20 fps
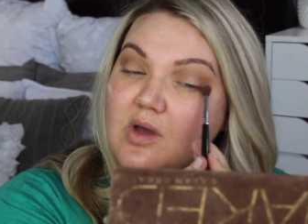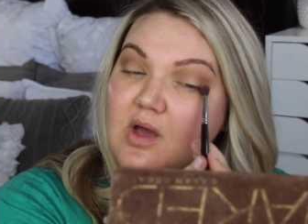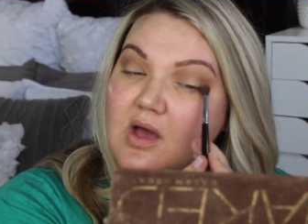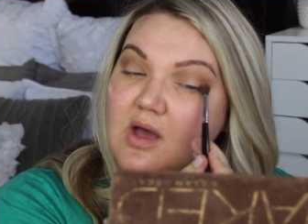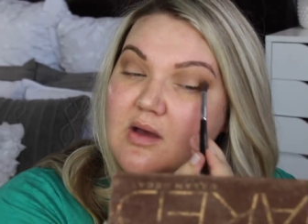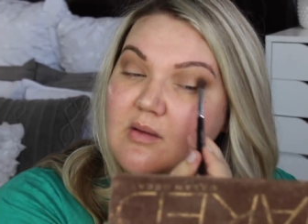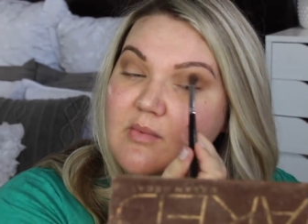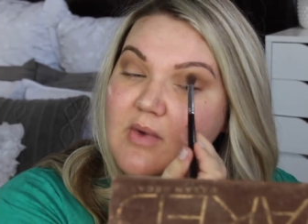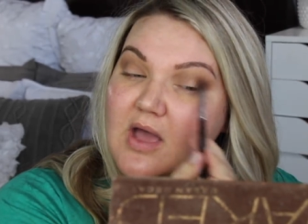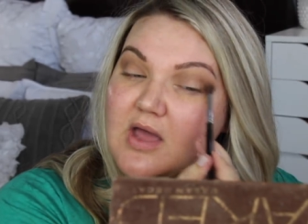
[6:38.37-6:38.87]

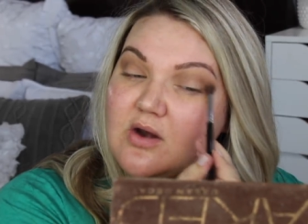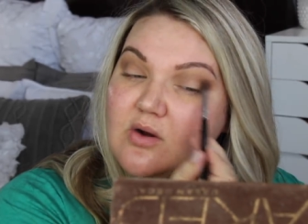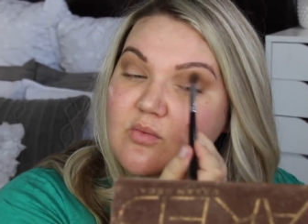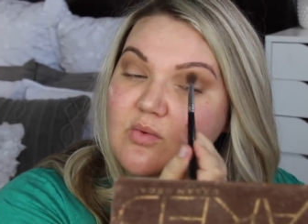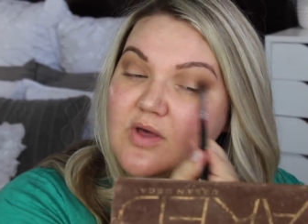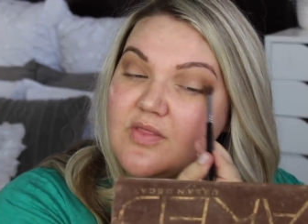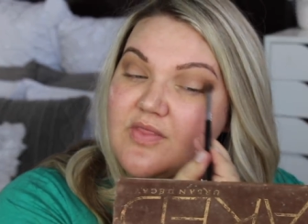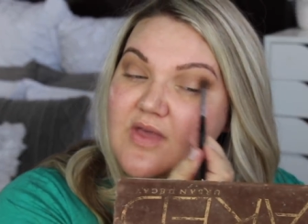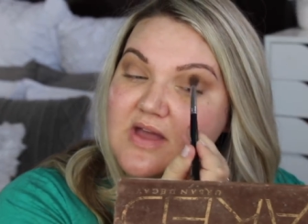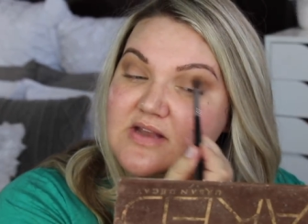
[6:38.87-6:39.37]
Um, I
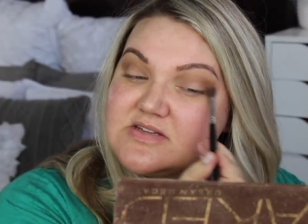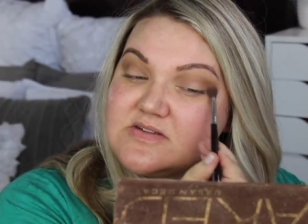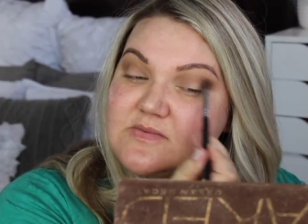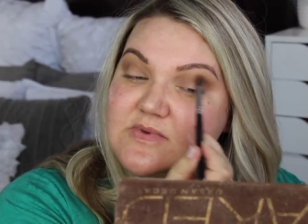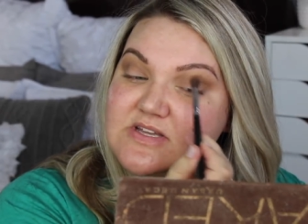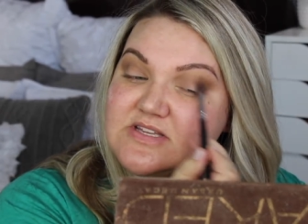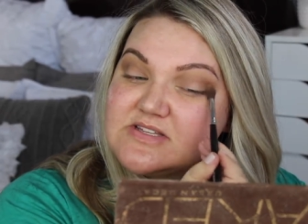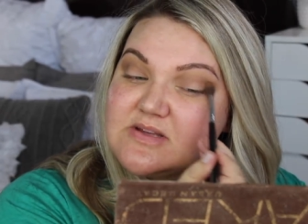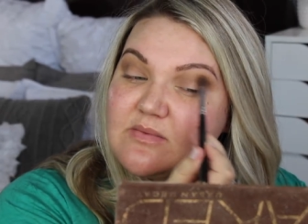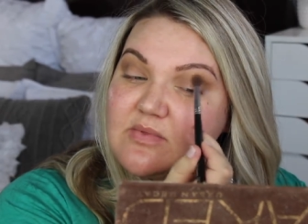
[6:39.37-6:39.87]
don't want that to
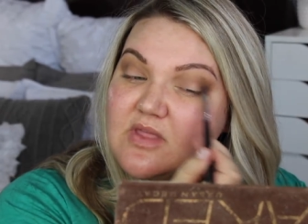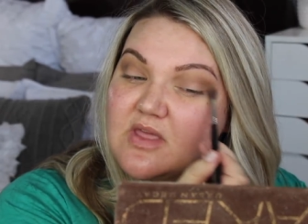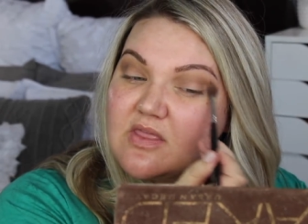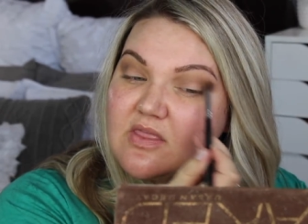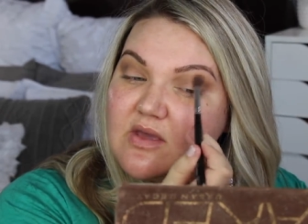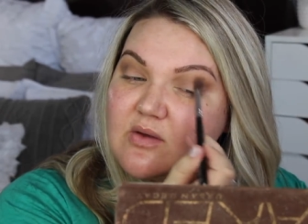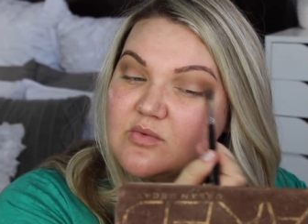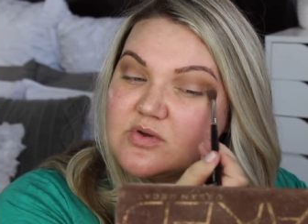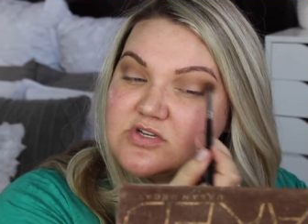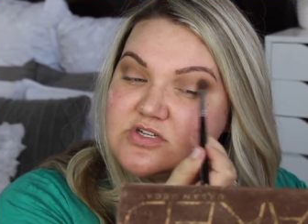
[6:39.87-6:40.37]
be
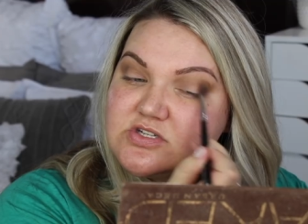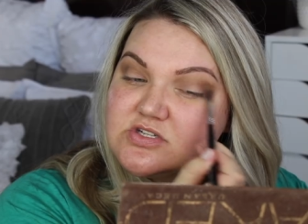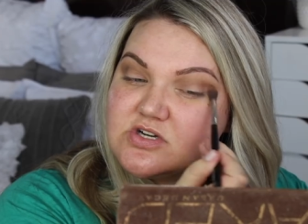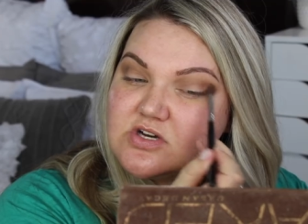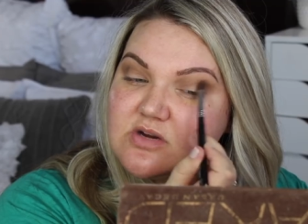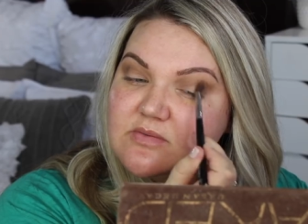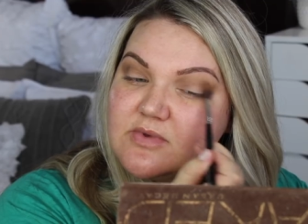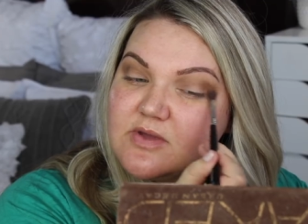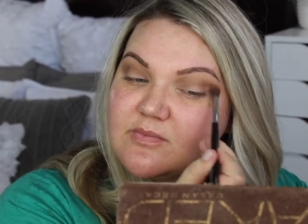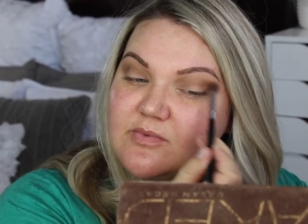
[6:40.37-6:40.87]
something that would
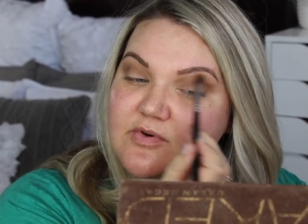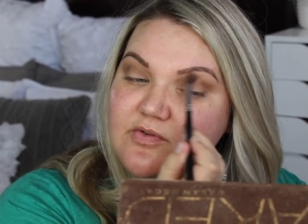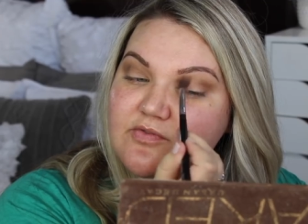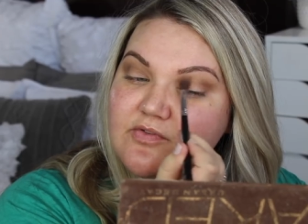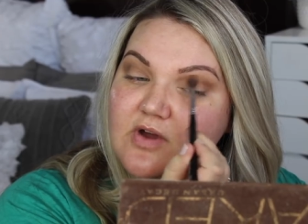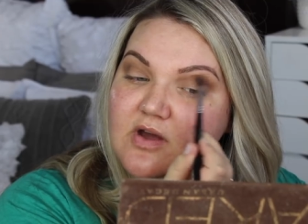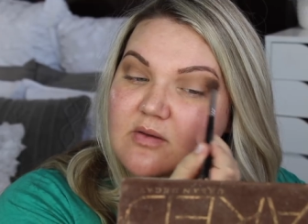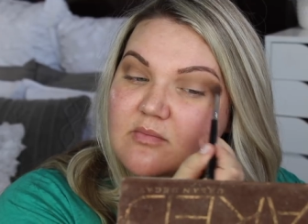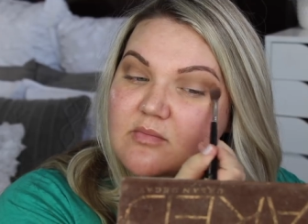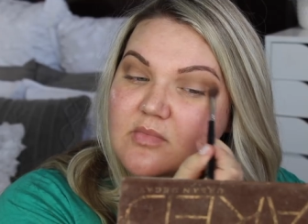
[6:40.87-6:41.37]
deter people
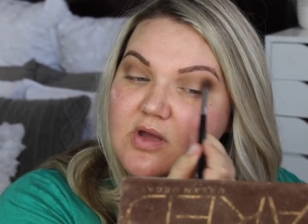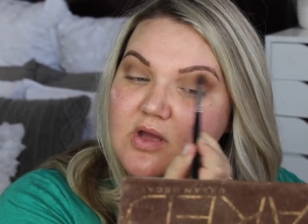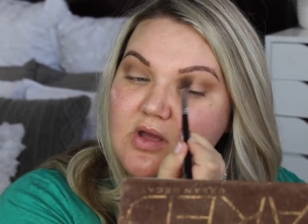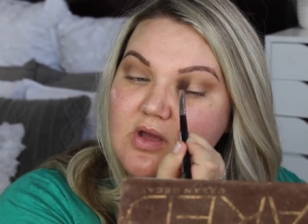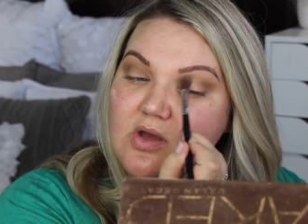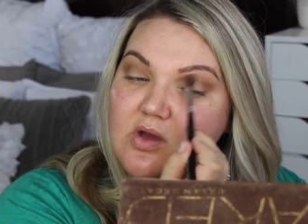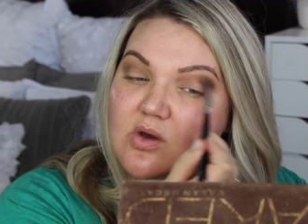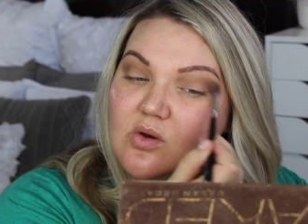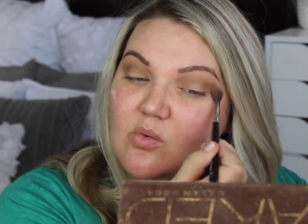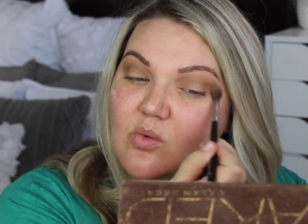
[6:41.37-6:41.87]
from
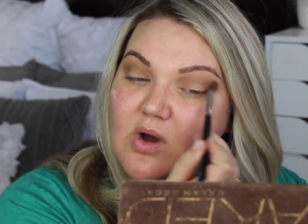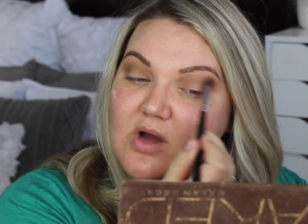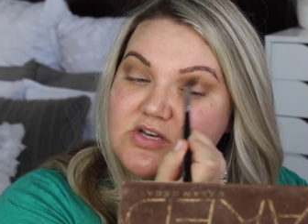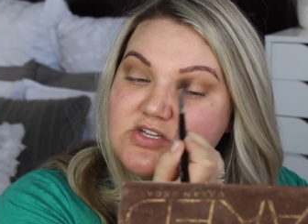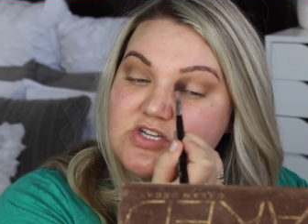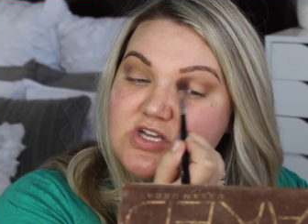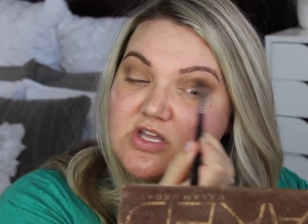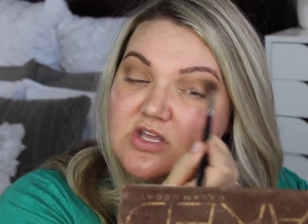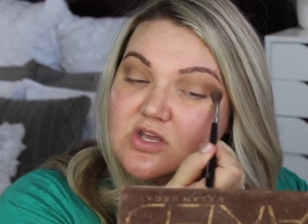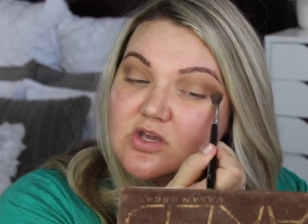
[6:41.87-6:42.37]

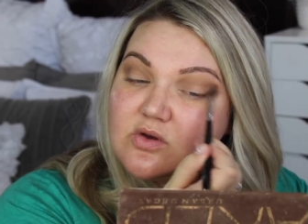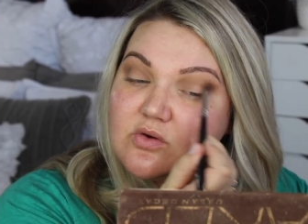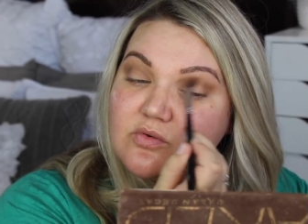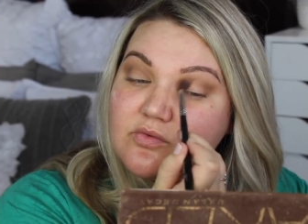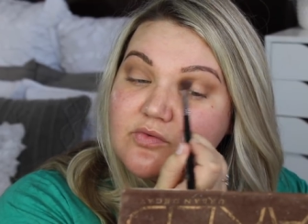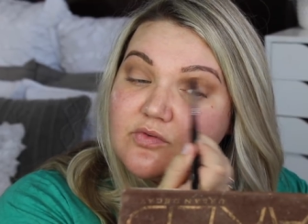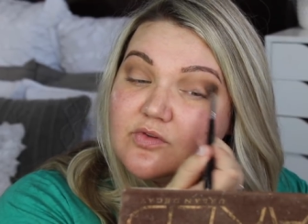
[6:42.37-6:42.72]
watching you.